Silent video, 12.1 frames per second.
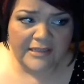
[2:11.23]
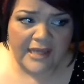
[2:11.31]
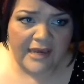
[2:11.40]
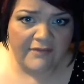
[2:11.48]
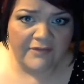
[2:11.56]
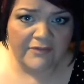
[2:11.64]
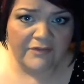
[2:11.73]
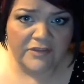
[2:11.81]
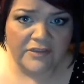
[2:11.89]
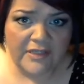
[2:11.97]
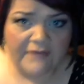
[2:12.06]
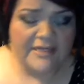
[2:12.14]
I have never
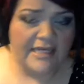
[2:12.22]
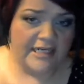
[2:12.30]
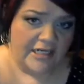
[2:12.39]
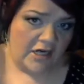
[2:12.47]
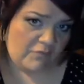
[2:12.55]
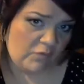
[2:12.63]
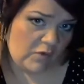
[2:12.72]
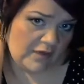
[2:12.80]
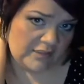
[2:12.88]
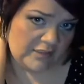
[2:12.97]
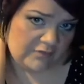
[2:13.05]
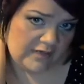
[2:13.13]
I've taken it off
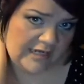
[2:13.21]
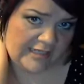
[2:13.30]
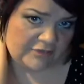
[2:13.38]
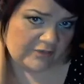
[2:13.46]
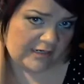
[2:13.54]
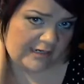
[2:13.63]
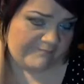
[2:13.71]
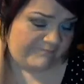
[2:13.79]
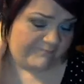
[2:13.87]
once for an x-ray.